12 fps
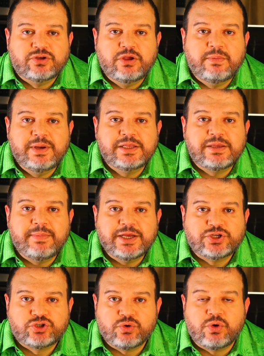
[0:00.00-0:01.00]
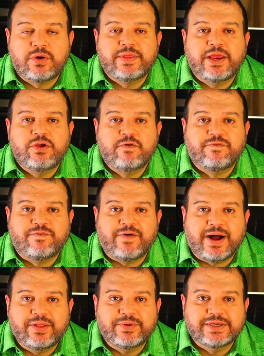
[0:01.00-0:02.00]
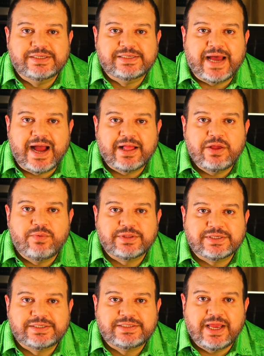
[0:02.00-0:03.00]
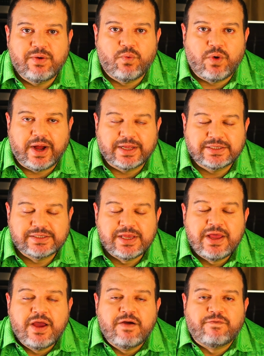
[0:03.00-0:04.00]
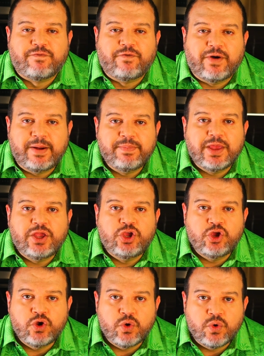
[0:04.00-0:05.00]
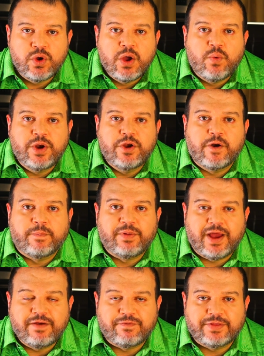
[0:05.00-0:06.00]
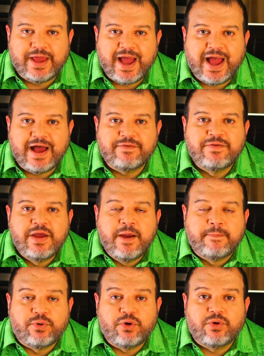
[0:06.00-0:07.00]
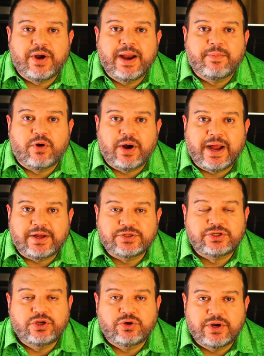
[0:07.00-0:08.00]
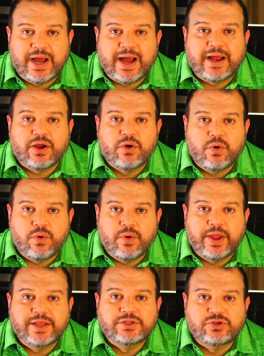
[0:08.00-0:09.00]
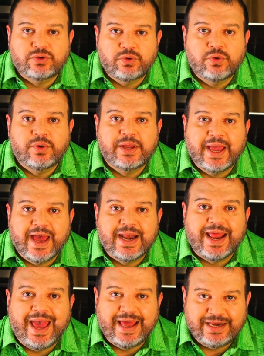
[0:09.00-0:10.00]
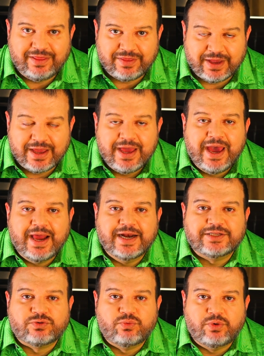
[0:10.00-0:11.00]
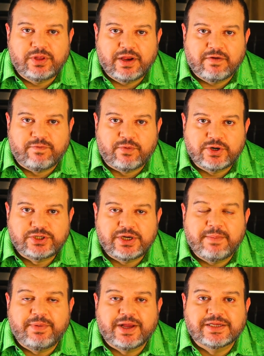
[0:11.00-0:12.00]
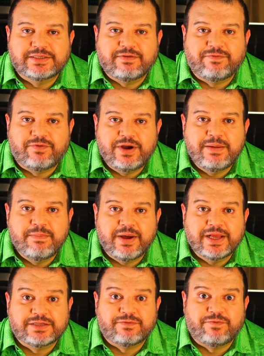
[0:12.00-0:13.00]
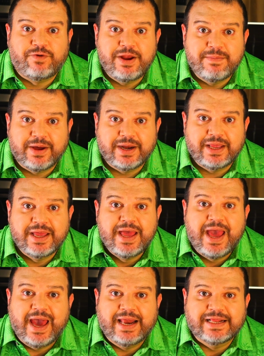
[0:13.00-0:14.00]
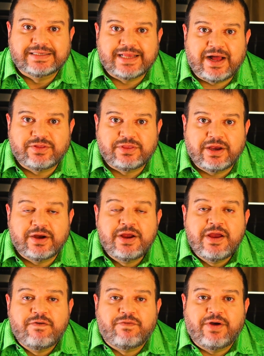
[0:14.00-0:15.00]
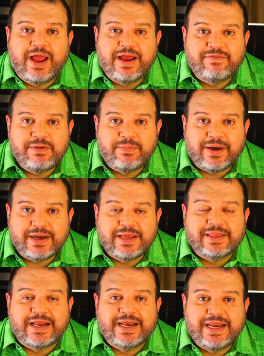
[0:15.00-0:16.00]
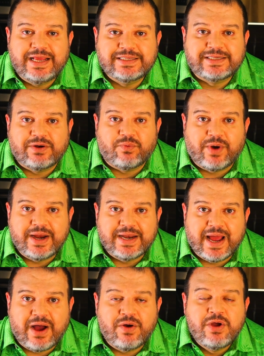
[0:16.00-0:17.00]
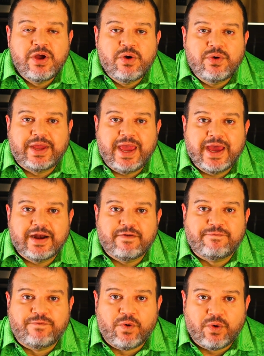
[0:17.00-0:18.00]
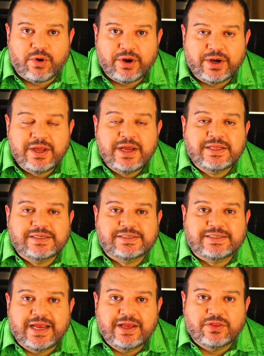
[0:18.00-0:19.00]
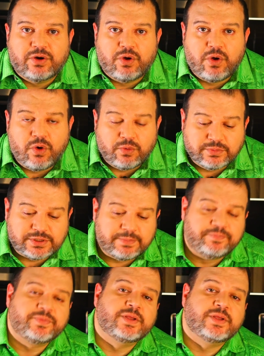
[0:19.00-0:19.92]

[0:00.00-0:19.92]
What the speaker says: So you need to make sure that you follow exactly what the state wants from you when you're applying for the HAF program, or else you're not going to get anything. And that's really unfortunate, because it's free money, and it's out there for everybody that needs it right now who can't afford to stay in their homes.